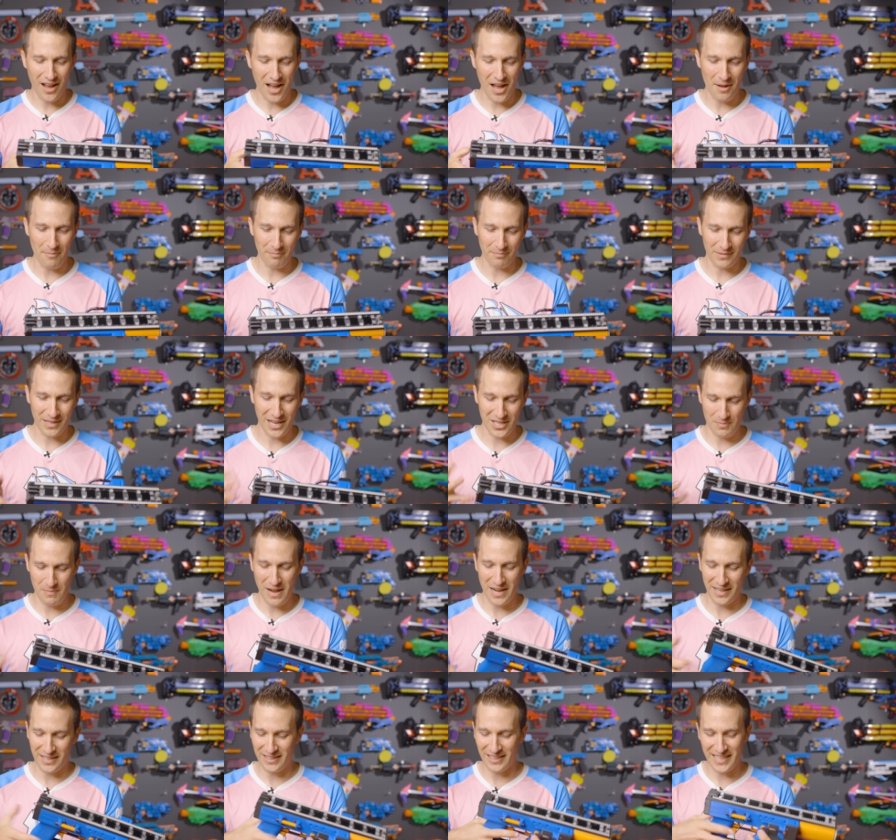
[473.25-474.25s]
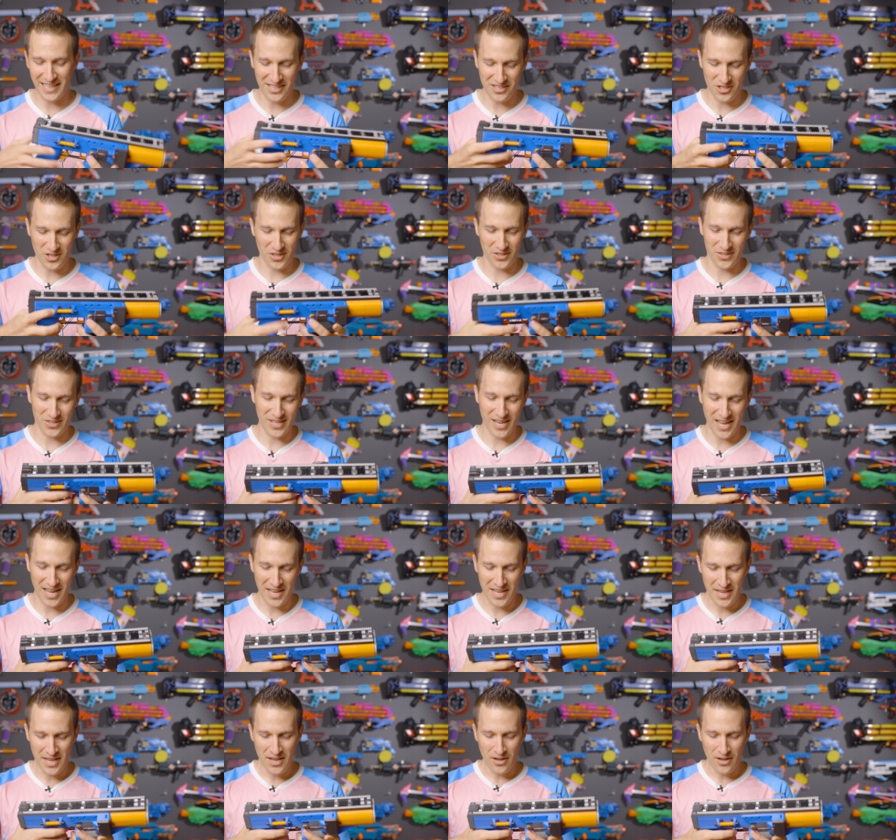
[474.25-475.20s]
um, cosmetically and just uh,